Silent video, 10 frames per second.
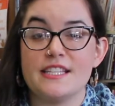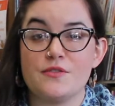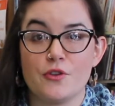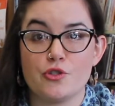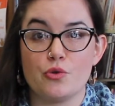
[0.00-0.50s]

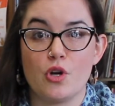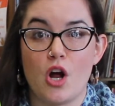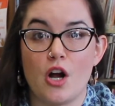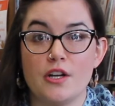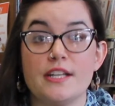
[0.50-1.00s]
This virtual
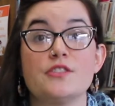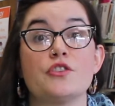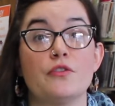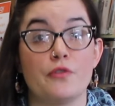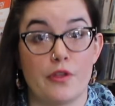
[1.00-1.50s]
card
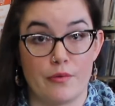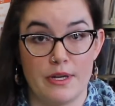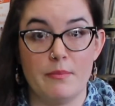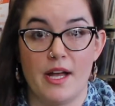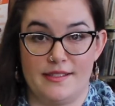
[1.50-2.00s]
is good for
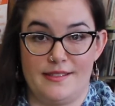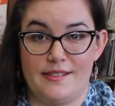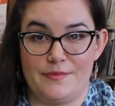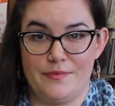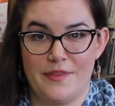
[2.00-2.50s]
three
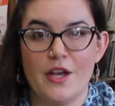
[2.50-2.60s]
months.